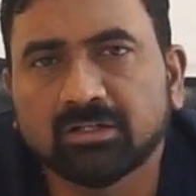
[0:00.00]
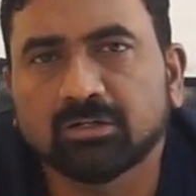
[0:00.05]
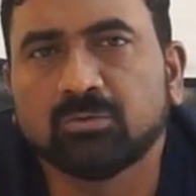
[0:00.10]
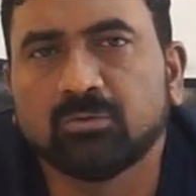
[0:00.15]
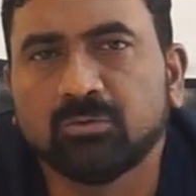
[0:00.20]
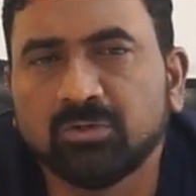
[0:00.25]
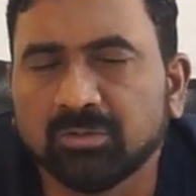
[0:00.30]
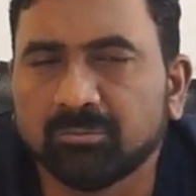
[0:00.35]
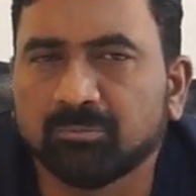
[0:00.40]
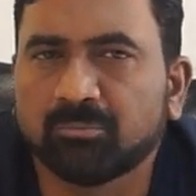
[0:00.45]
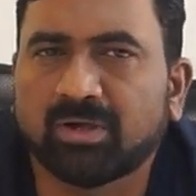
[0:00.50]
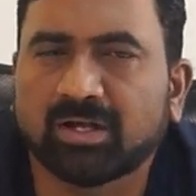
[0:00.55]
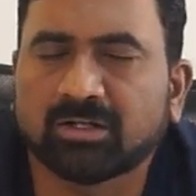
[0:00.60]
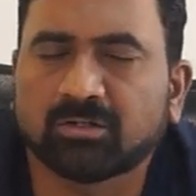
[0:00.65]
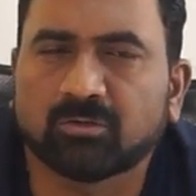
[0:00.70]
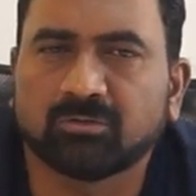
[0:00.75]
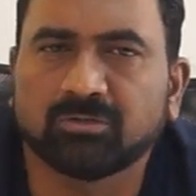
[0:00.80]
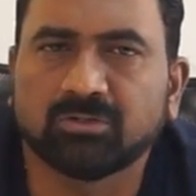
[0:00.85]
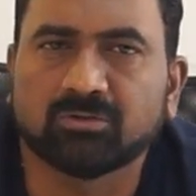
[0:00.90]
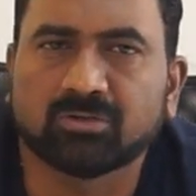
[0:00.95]
a good impact
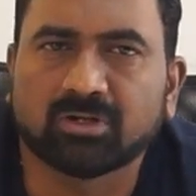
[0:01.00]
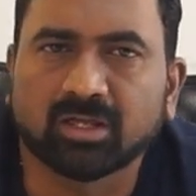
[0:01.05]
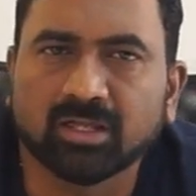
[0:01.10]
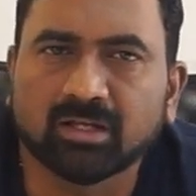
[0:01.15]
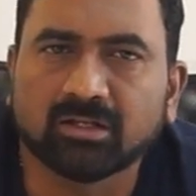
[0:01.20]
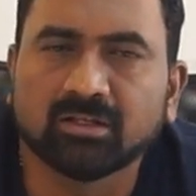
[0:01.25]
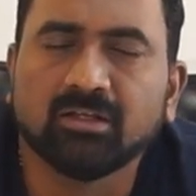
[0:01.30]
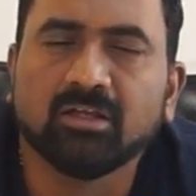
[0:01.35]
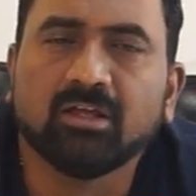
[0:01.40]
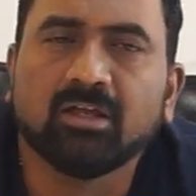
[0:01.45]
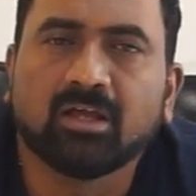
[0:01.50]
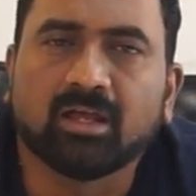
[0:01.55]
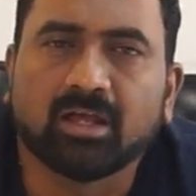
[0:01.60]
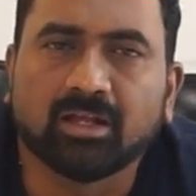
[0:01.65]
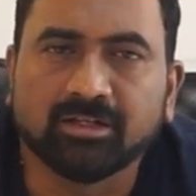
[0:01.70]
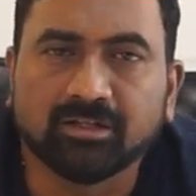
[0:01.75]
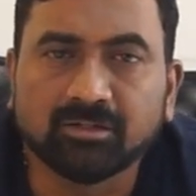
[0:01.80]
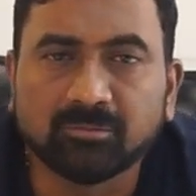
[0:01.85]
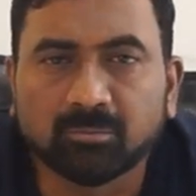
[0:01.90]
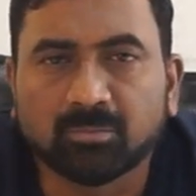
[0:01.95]
on your hair
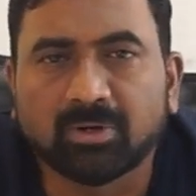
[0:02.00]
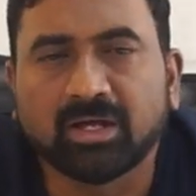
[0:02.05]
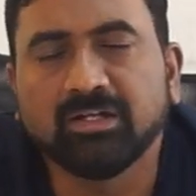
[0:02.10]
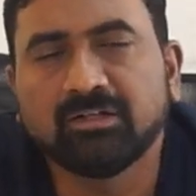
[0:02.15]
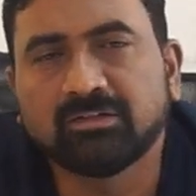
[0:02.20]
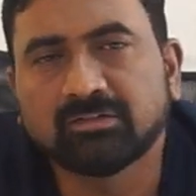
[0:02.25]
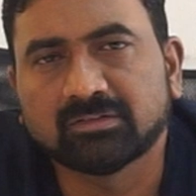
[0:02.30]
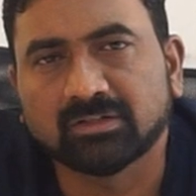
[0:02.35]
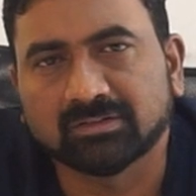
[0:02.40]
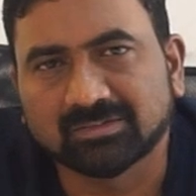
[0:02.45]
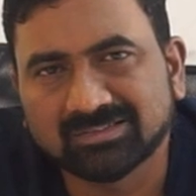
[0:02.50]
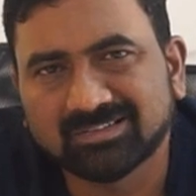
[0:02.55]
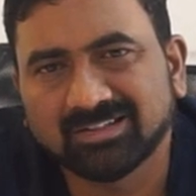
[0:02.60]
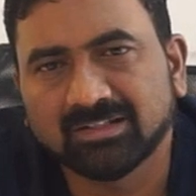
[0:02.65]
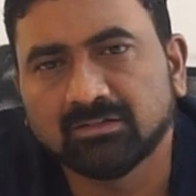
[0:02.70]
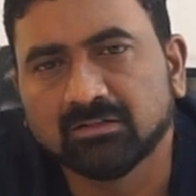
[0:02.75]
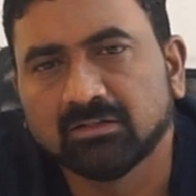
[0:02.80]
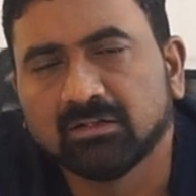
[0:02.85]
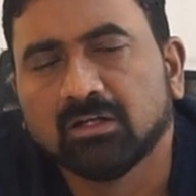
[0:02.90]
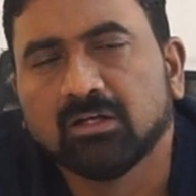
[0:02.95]
and it might
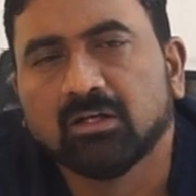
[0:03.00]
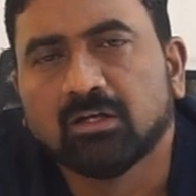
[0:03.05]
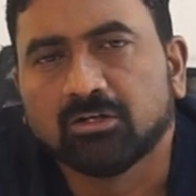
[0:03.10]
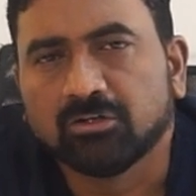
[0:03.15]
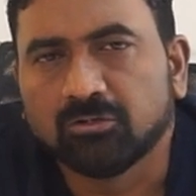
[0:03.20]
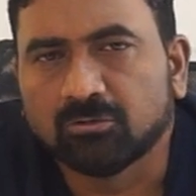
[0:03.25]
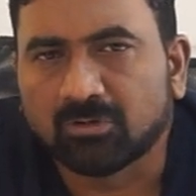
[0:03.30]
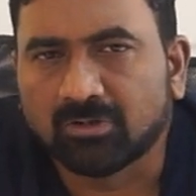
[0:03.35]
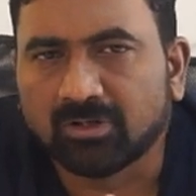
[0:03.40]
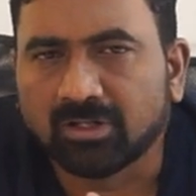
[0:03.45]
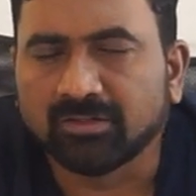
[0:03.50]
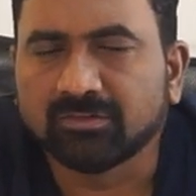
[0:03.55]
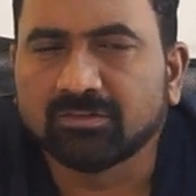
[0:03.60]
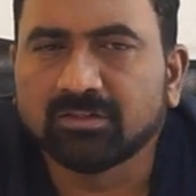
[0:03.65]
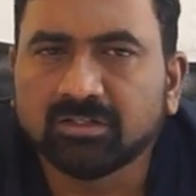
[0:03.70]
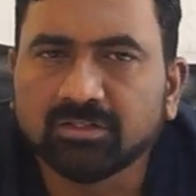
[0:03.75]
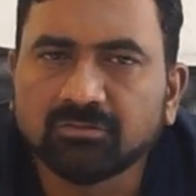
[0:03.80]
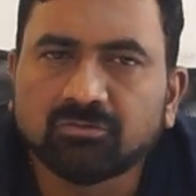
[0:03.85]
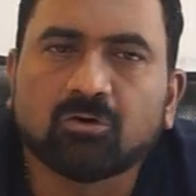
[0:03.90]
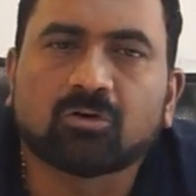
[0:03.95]
sustain your
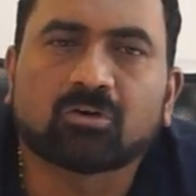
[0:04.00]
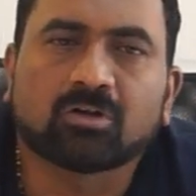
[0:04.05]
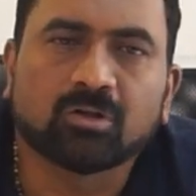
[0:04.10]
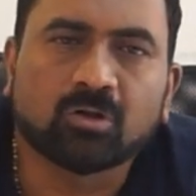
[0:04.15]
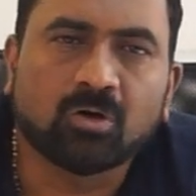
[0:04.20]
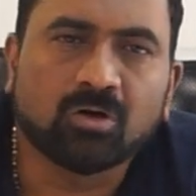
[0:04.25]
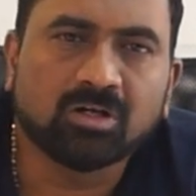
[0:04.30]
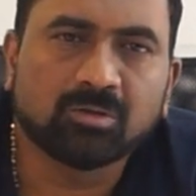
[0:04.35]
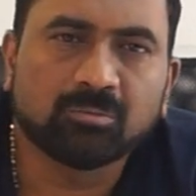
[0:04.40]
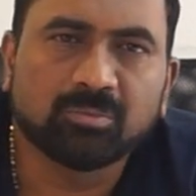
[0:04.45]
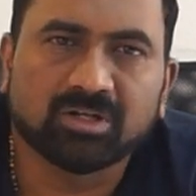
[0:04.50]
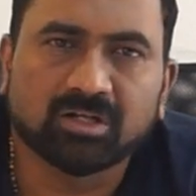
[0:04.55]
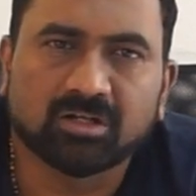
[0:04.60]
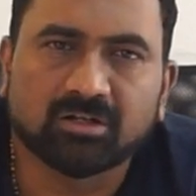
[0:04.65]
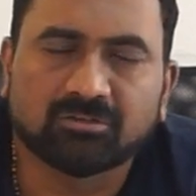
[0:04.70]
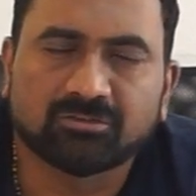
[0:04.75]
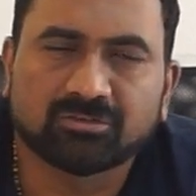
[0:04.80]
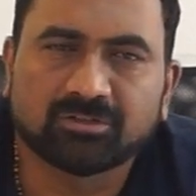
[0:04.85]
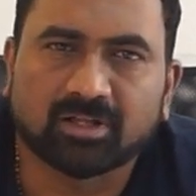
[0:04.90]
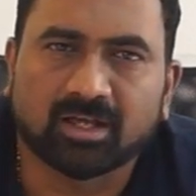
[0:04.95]
density for a longer period
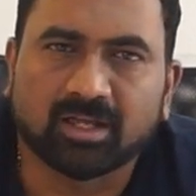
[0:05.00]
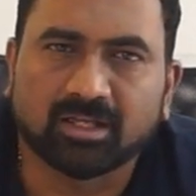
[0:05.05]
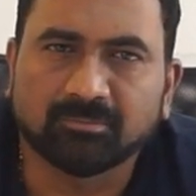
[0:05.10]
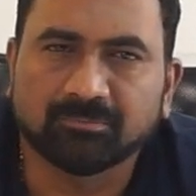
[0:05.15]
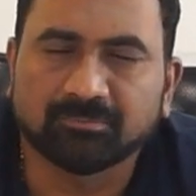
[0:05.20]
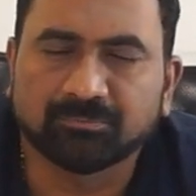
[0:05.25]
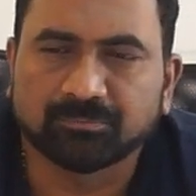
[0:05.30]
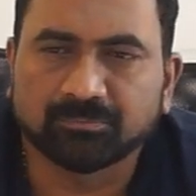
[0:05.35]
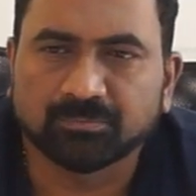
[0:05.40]
of time.